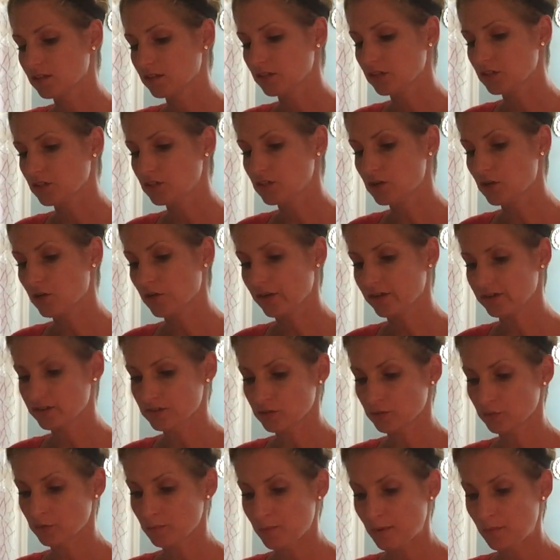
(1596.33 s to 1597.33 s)
You know, and
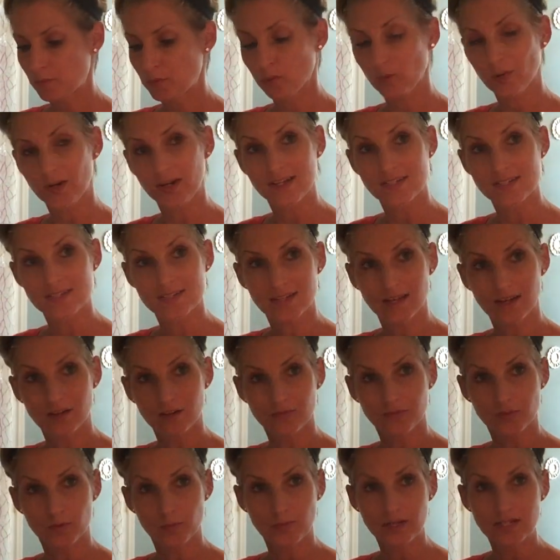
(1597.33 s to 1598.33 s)
so remember what I said a
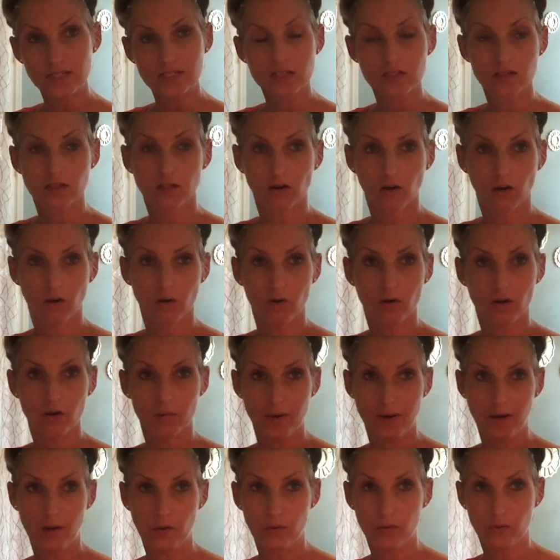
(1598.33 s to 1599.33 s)
few minutes ago
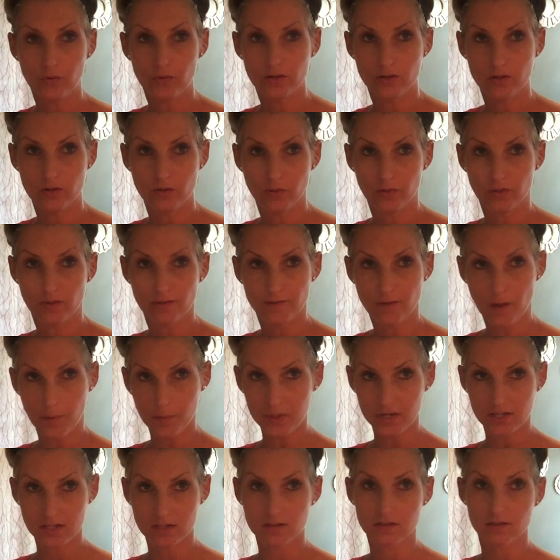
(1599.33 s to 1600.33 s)
about, you know, the
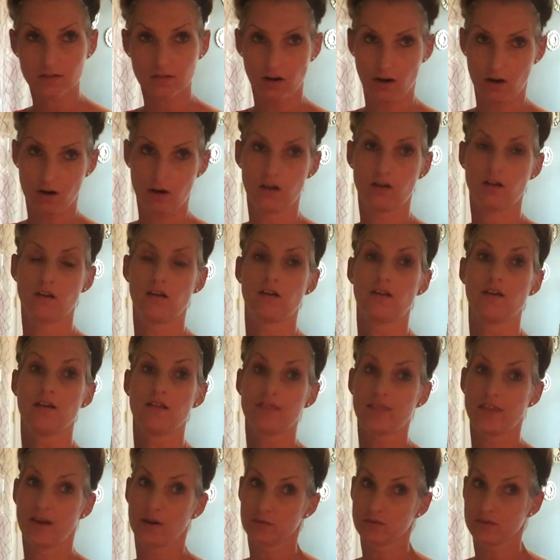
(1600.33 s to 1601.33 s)
feminine's card.
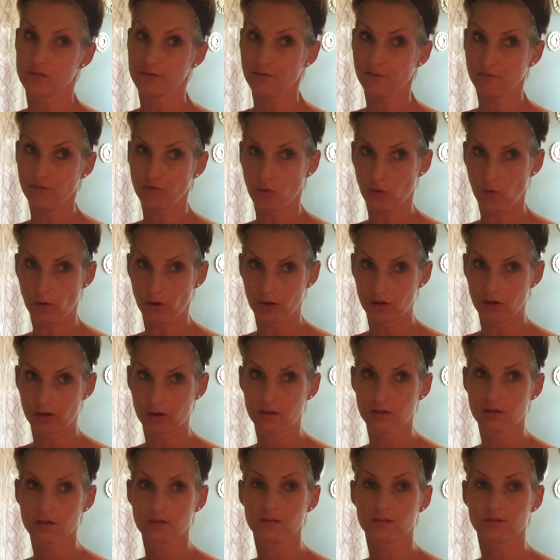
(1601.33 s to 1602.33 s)
That was a
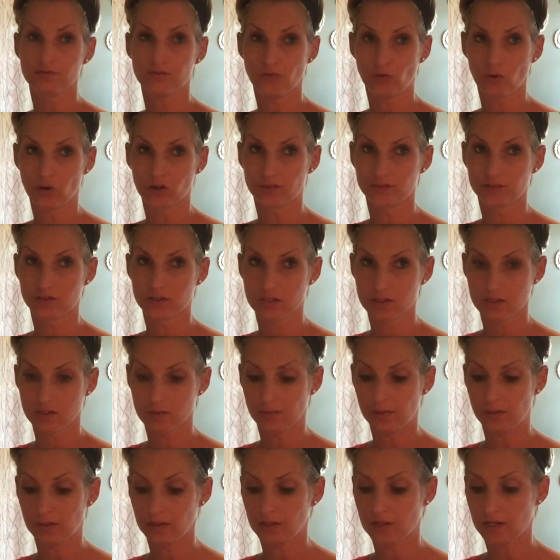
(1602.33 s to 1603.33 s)
4 for
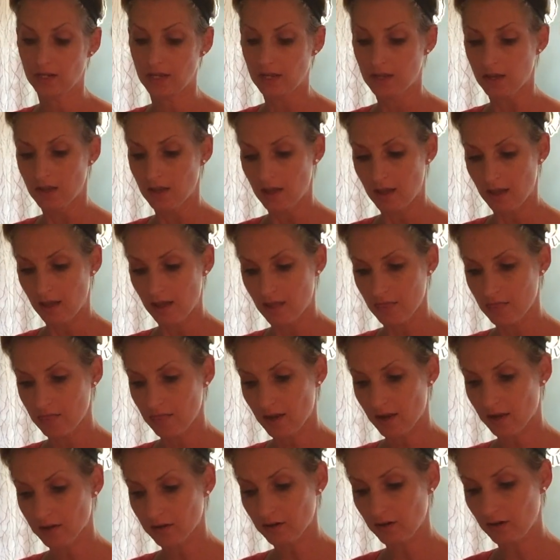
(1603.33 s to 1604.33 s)
stability. And
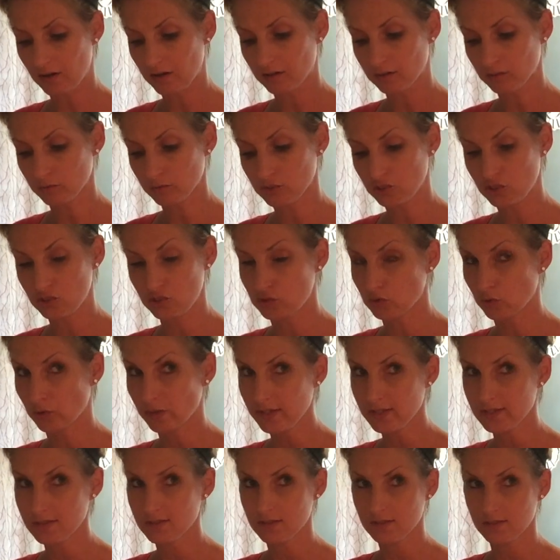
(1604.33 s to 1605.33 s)
that card was
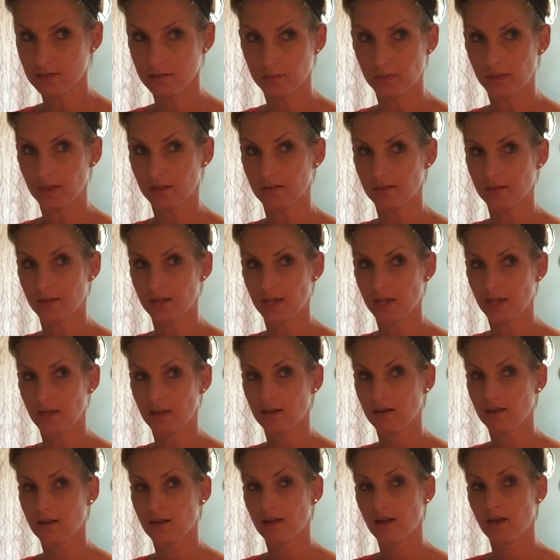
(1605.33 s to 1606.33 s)
joy and
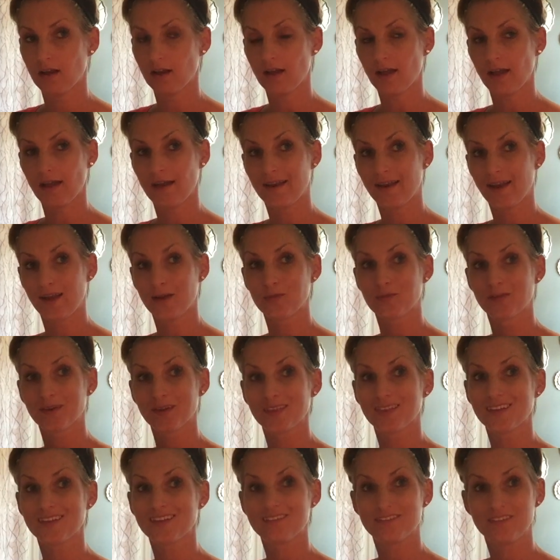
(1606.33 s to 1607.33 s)
stability. And I
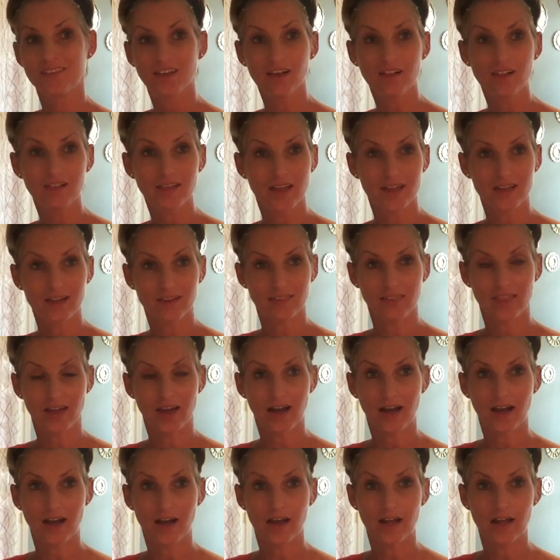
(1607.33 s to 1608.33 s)
really feel like
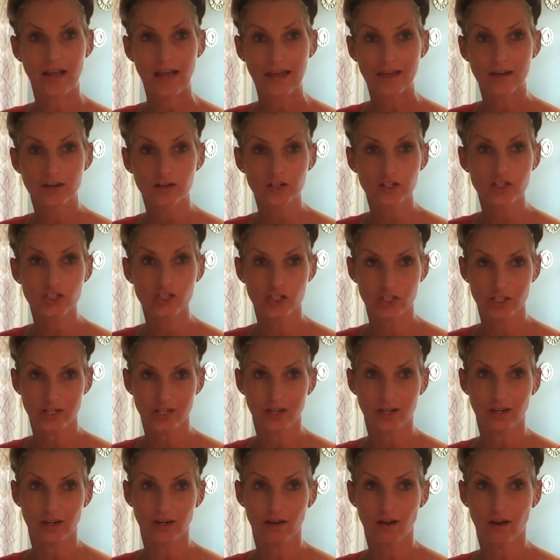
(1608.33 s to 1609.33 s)
that
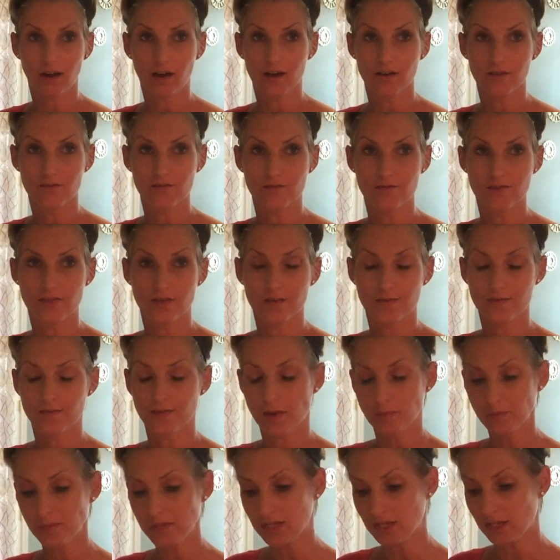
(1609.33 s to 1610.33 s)
energy of the
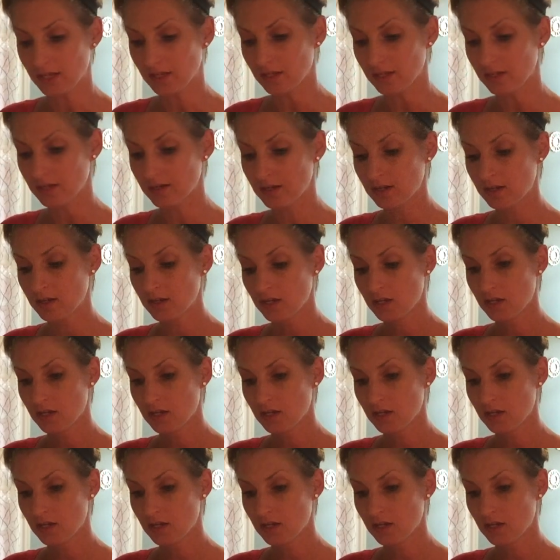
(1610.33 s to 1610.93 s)
feminine